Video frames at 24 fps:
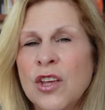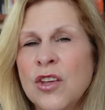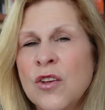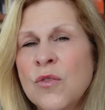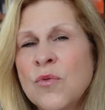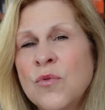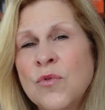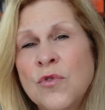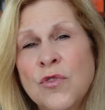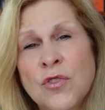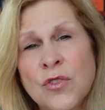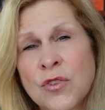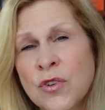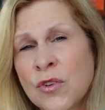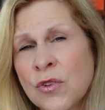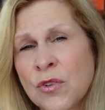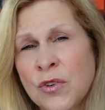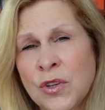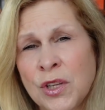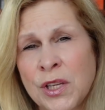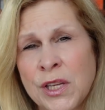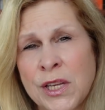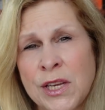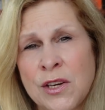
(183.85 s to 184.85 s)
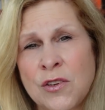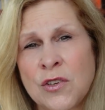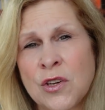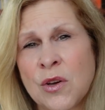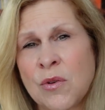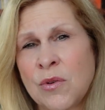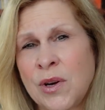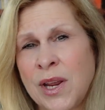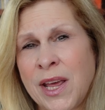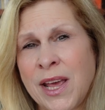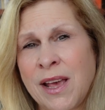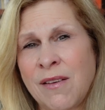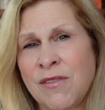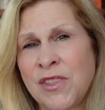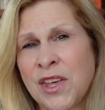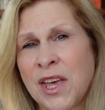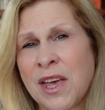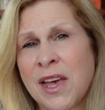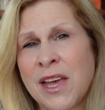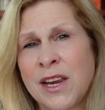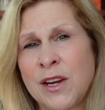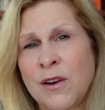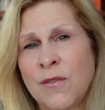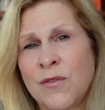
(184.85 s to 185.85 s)
you certainly don't have the
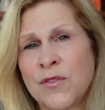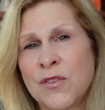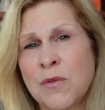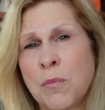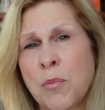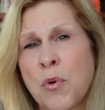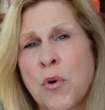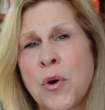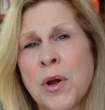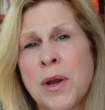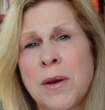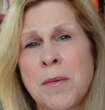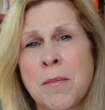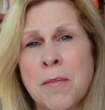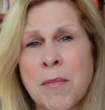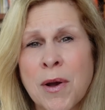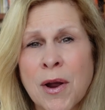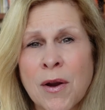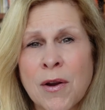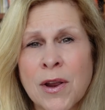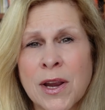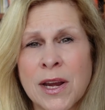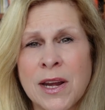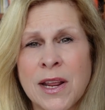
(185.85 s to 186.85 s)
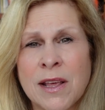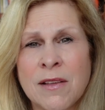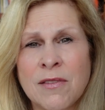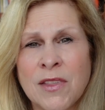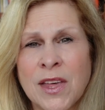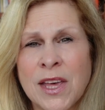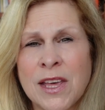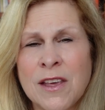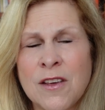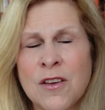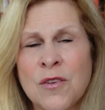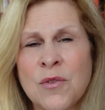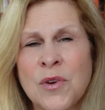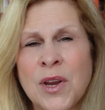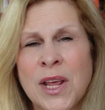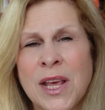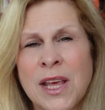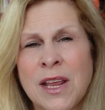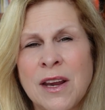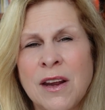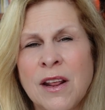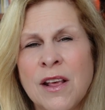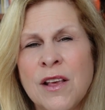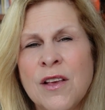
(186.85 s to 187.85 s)
kind of support and marketing that you
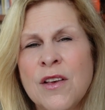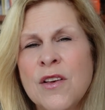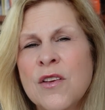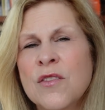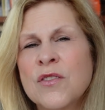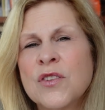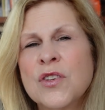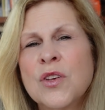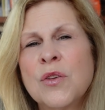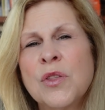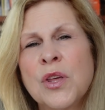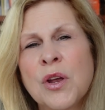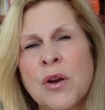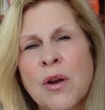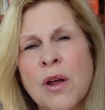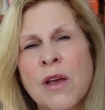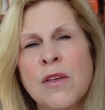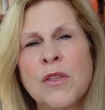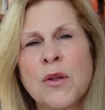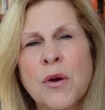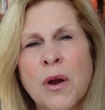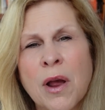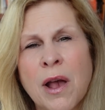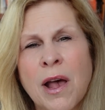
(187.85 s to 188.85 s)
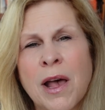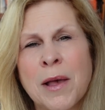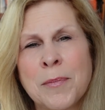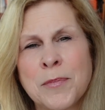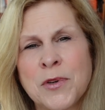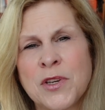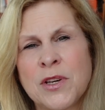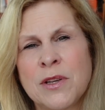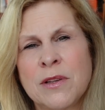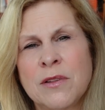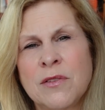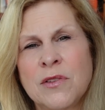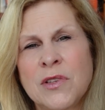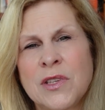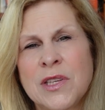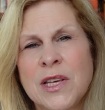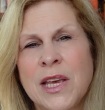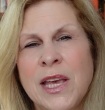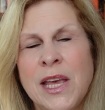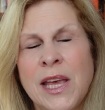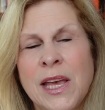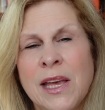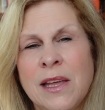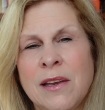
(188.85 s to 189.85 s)
need. So there are other options
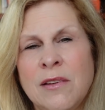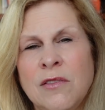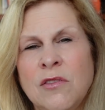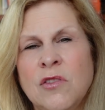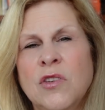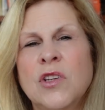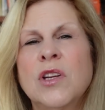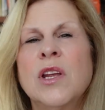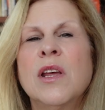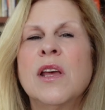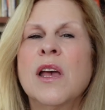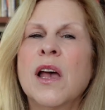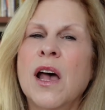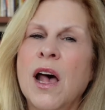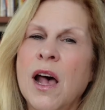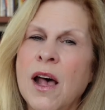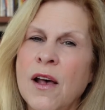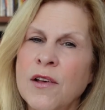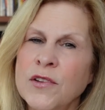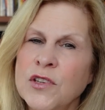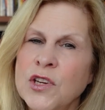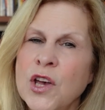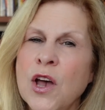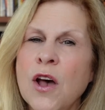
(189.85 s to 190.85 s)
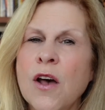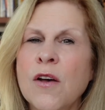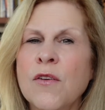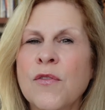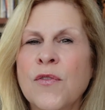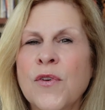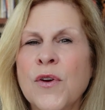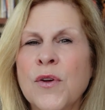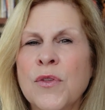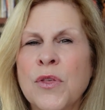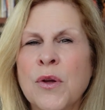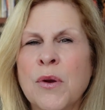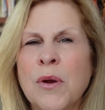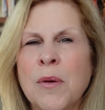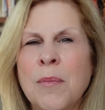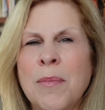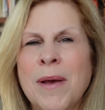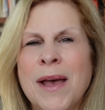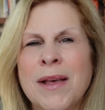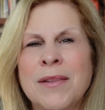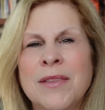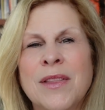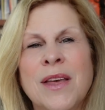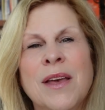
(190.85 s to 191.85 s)
and I'll talk further
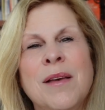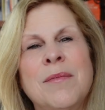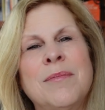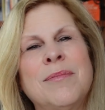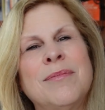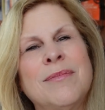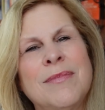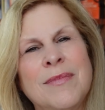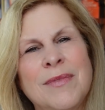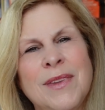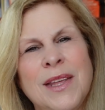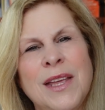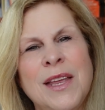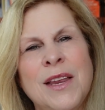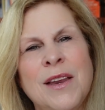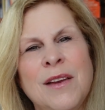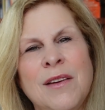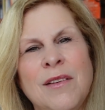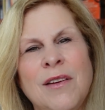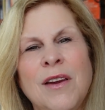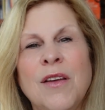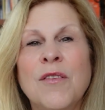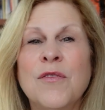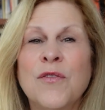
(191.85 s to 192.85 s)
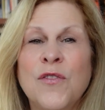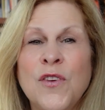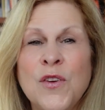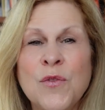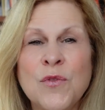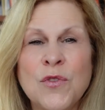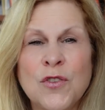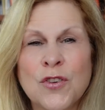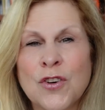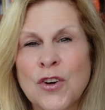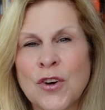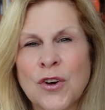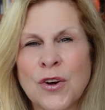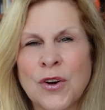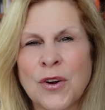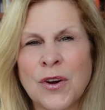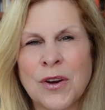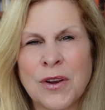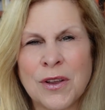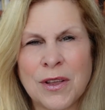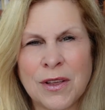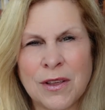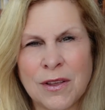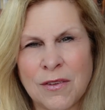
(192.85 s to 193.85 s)
about them in future
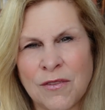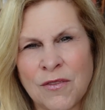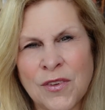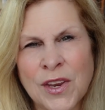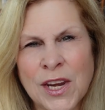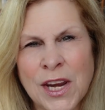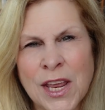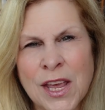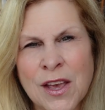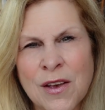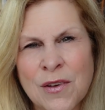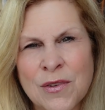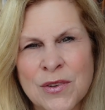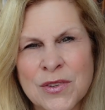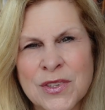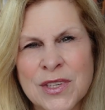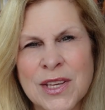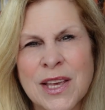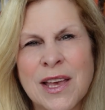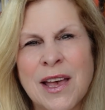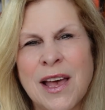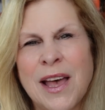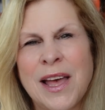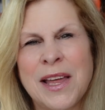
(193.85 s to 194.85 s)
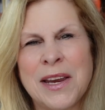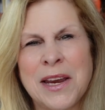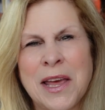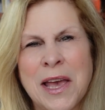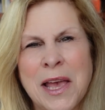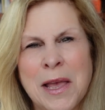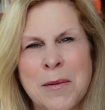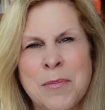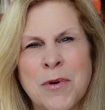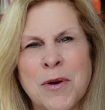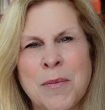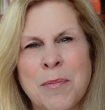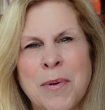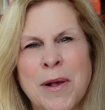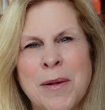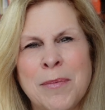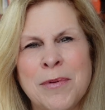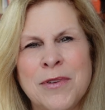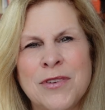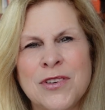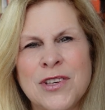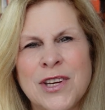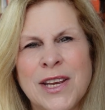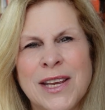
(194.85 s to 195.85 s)
videos on hybrid
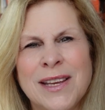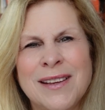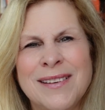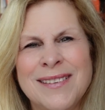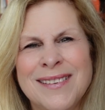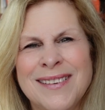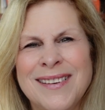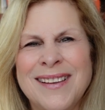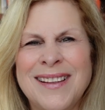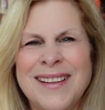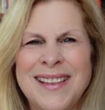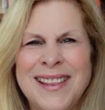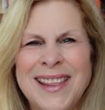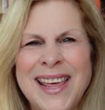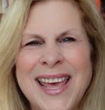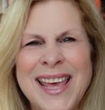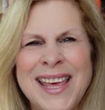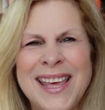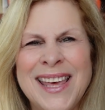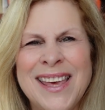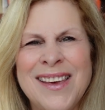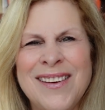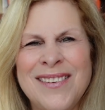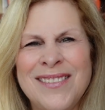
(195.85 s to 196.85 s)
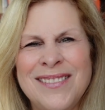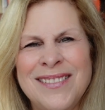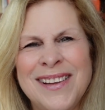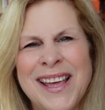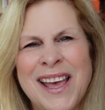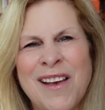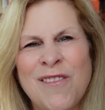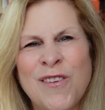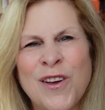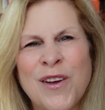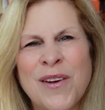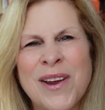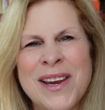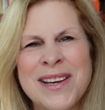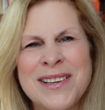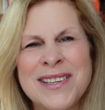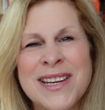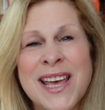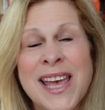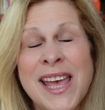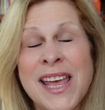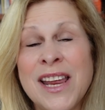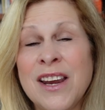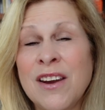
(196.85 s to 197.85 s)
publishing. Thank you. Have a great
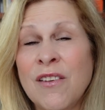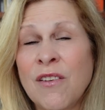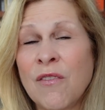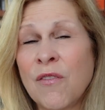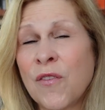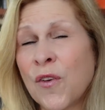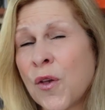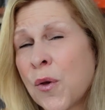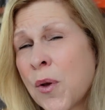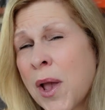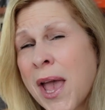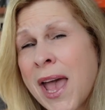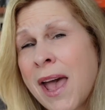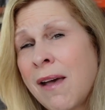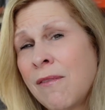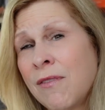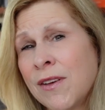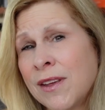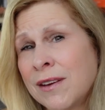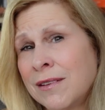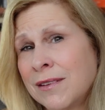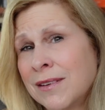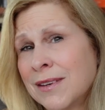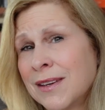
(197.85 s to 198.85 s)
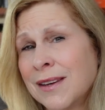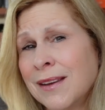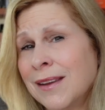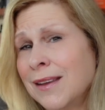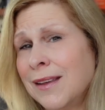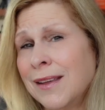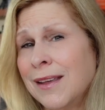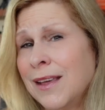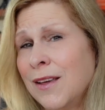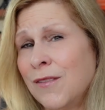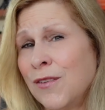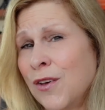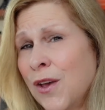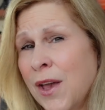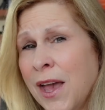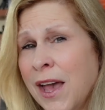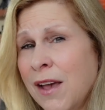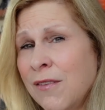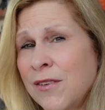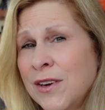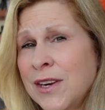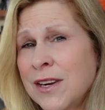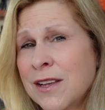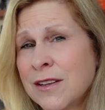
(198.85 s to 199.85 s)
day and if you haven't, if you
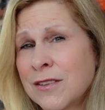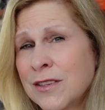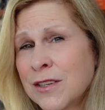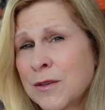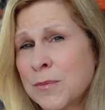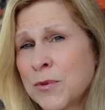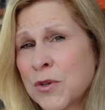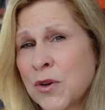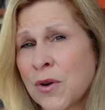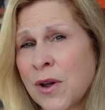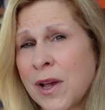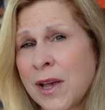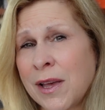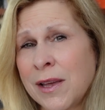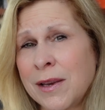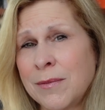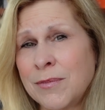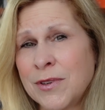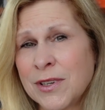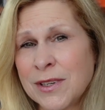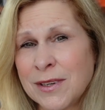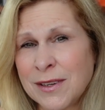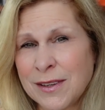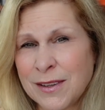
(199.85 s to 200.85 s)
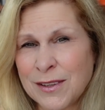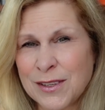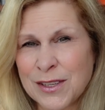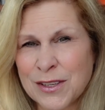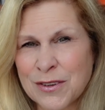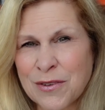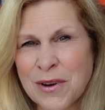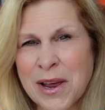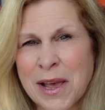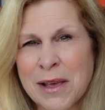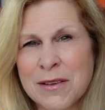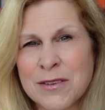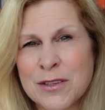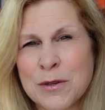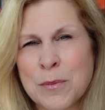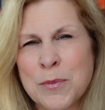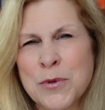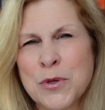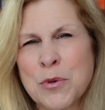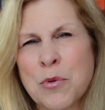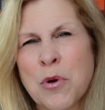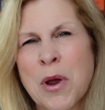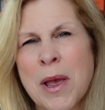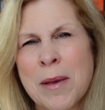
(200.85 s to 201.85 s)
haven't yet subscribed,
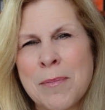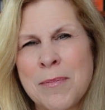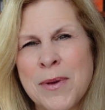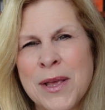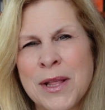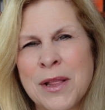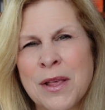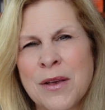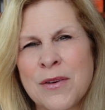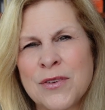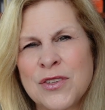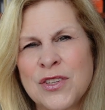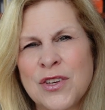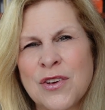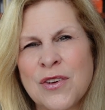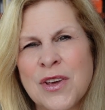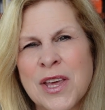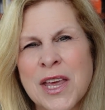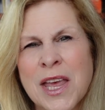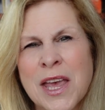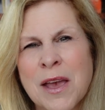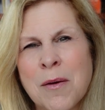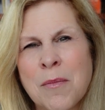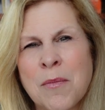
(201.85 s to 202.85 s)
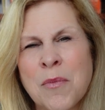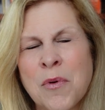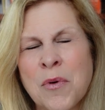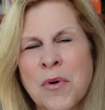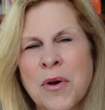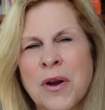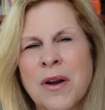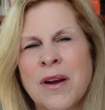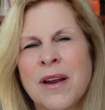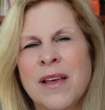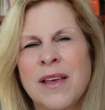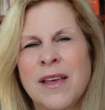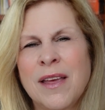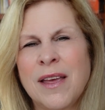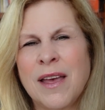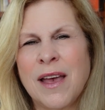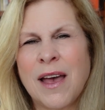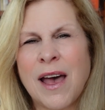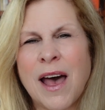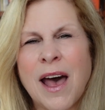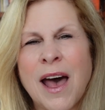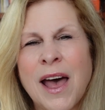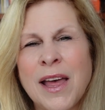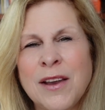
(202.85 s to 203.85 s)
subscribe below so you can get more
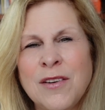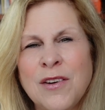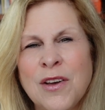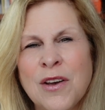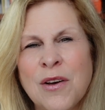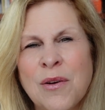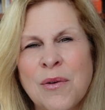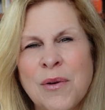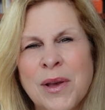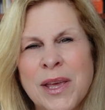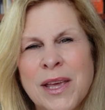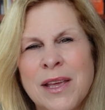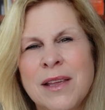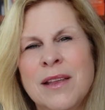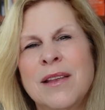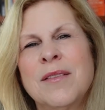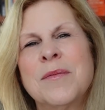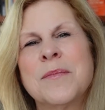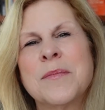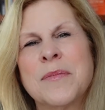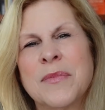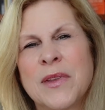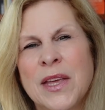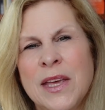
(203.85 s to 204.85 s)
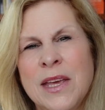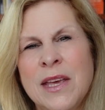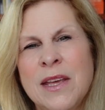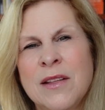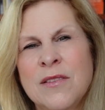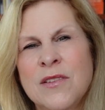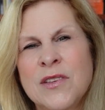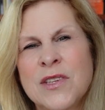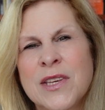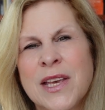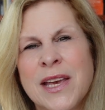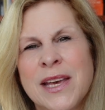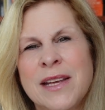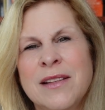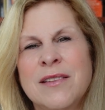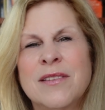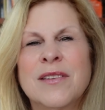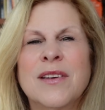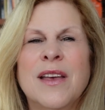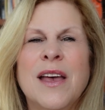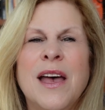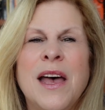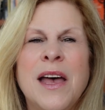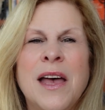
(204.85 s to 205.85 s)
ongoing
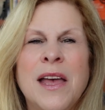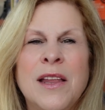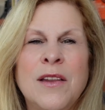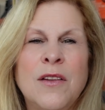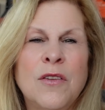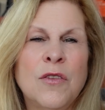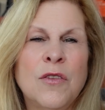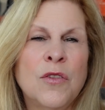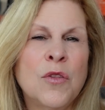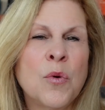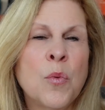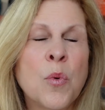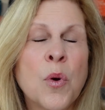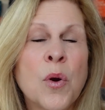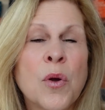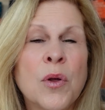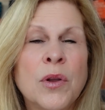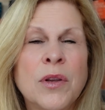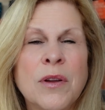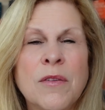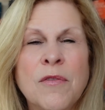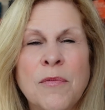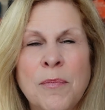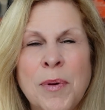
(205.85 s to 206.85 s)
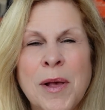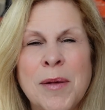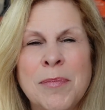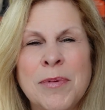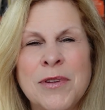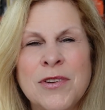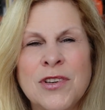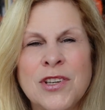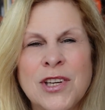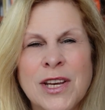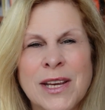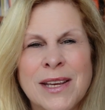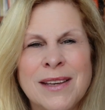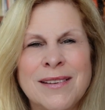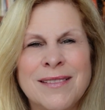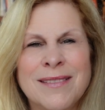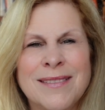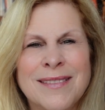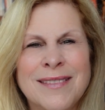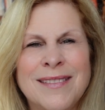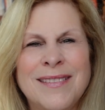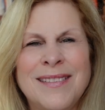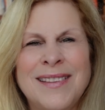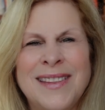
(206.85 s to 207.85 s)
insights on the world of publishing.
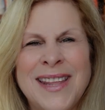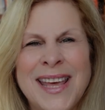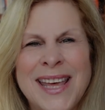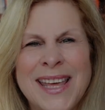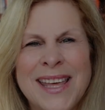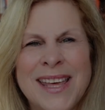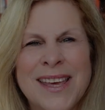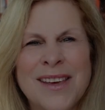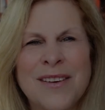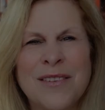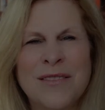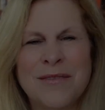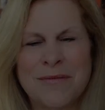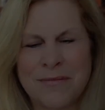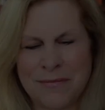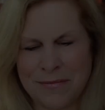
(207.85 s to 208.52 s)
Thank you.